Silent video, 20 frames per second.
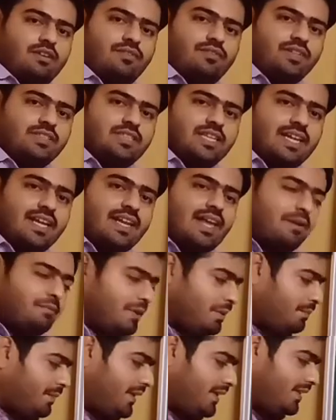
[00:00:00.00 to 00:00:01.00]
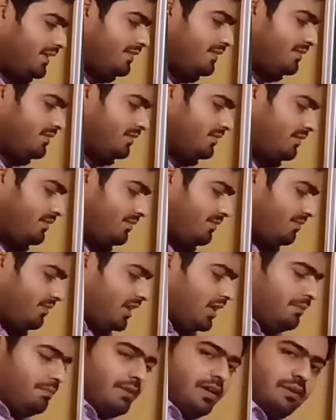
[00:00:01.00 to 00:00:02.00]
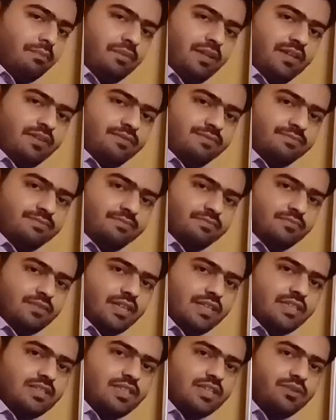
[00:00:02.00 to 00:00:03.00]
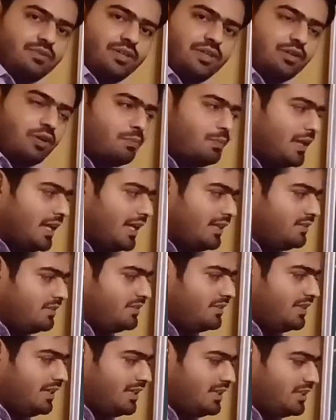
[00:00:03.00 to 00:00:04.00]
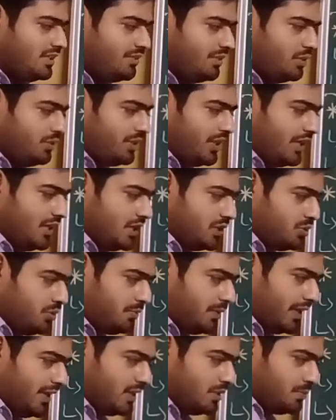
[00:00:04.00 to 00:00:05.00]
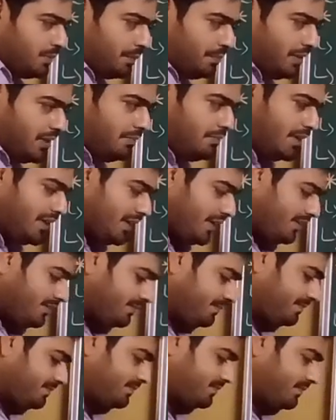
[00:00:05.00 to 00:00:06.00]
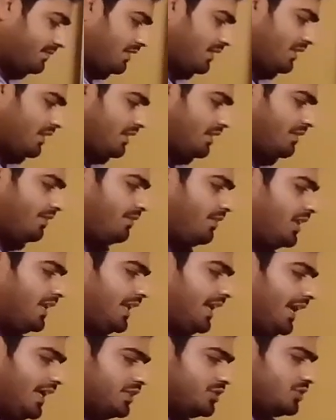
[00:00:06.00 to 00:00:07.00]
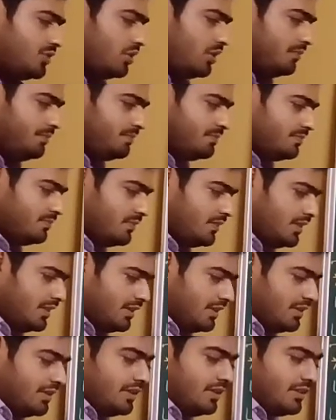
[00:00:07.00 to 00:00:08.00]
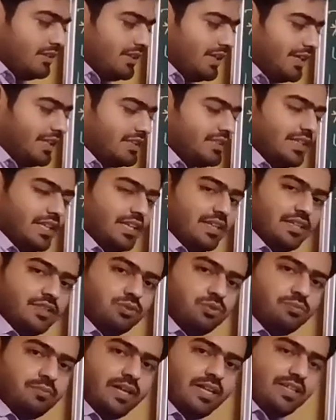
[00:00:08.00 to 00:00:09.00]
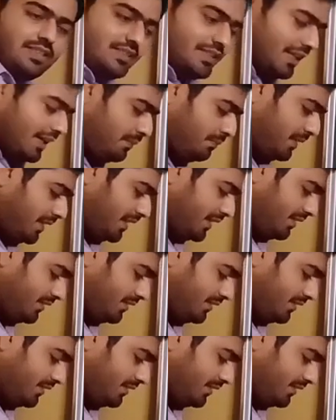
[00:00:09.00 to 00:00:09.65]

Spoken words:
Once again I am repeating, 1 Fermi, that is the unit of length, that is equal to 10 raised to minus 15 meter. 1 angstrom, that is 10 raised to minus 10 meter.